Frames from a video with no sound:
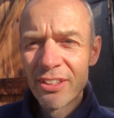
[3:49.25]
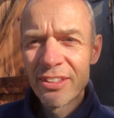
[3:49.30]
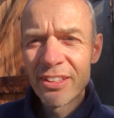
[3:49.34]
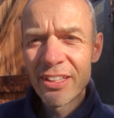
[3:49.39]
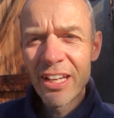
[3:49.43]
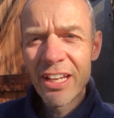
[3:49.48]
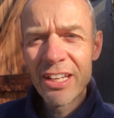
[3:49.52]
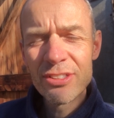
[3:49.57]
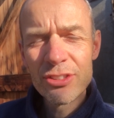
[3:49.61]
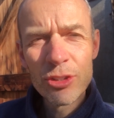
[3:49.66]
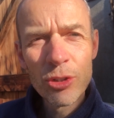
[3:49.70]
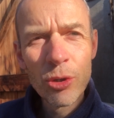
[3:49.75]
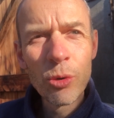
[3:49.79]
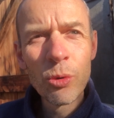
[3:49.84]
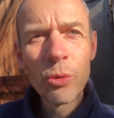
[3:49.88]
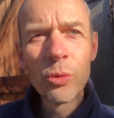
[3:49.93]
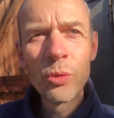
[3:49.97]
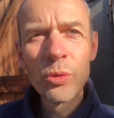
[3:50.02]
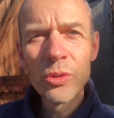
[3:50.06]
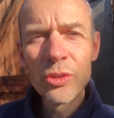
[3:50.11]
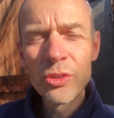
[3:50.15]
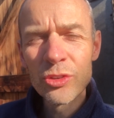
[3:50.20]
the air's
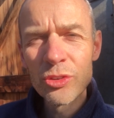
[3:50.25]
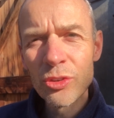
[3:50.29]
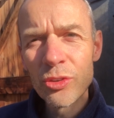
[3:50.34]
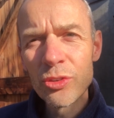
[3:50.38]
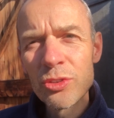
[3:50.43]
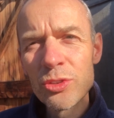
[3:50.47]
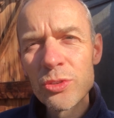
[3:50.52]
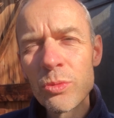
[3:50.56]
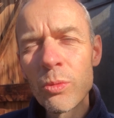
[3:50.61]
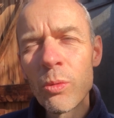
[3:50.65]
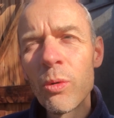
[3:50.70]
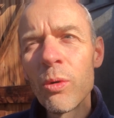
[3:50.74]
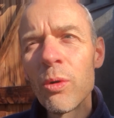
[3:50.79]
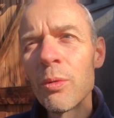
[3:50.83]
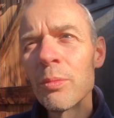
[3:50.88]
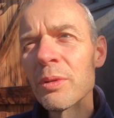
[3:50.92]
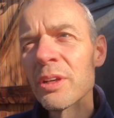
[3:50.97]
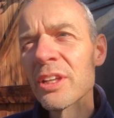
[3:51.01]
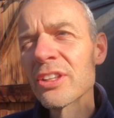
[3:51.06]
cool, the sun's warm,